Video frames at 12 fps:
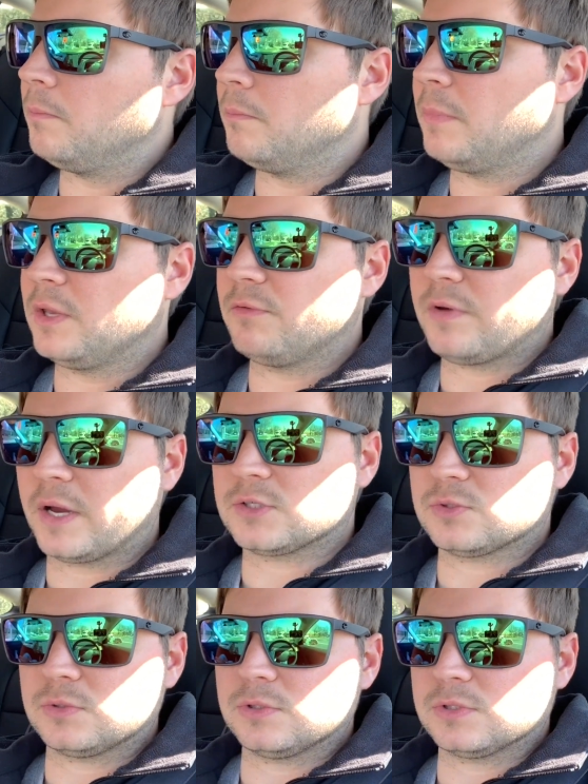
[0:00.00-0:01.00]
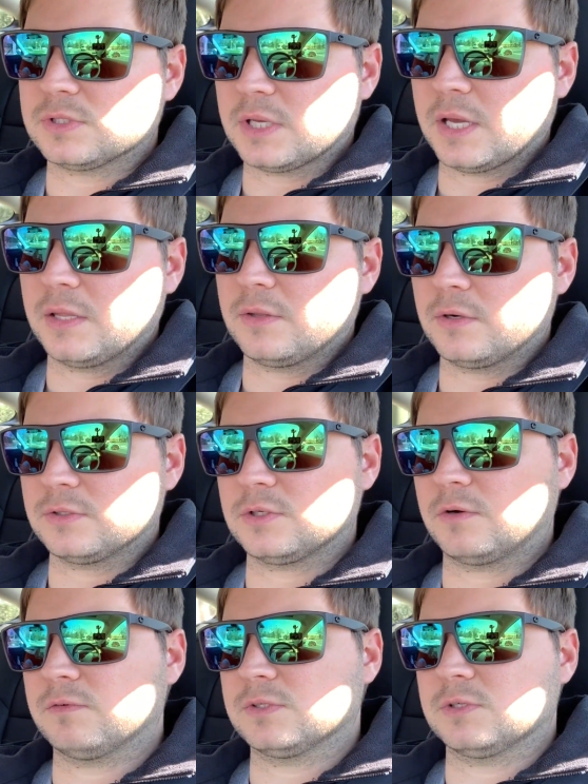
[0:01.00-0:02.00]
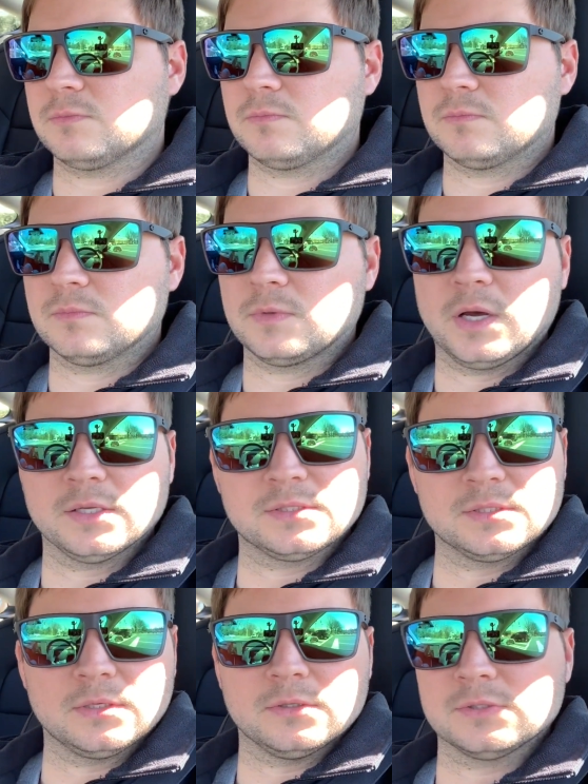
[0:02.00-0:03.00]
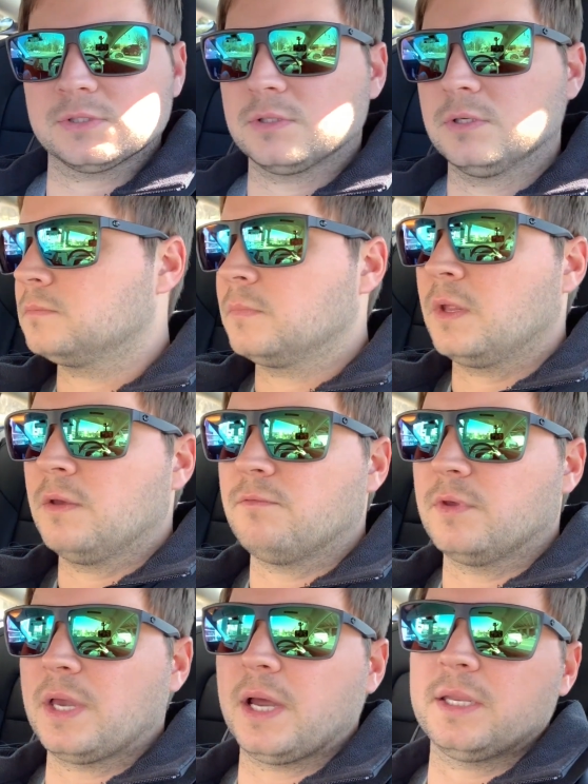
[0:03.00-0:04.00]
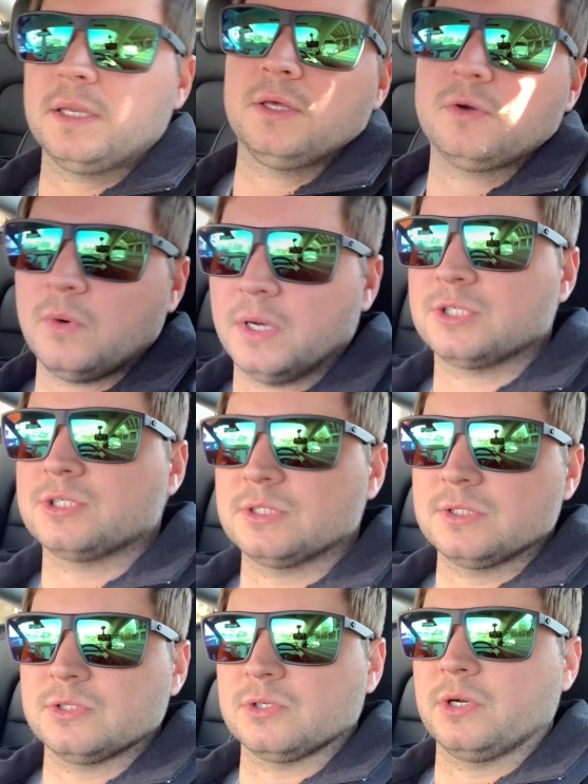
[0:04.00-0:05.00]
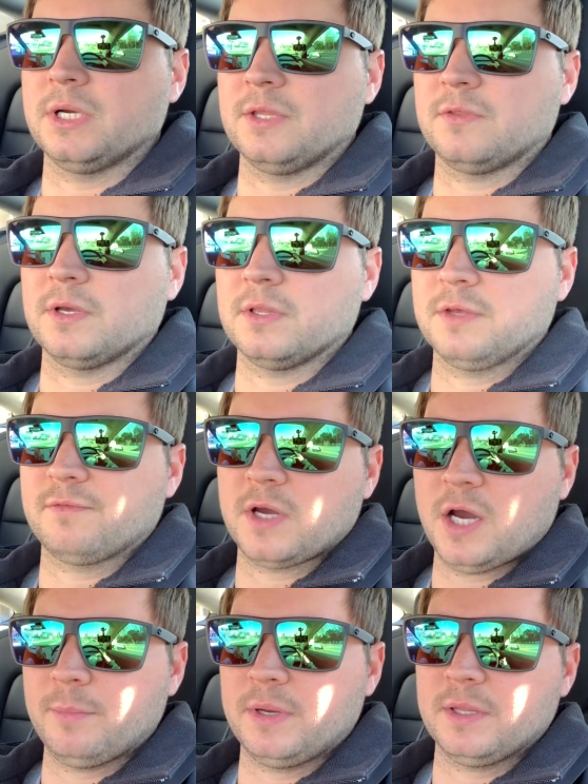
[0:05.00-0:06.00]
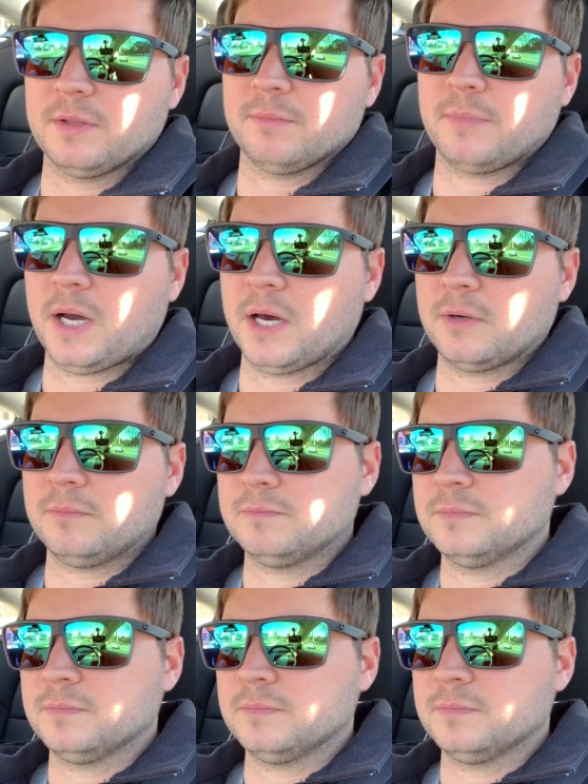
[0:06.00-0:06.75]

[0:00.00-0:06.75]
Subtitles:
manufacturers and their service centers. You got any questions or anything, leave a comment in the bottom.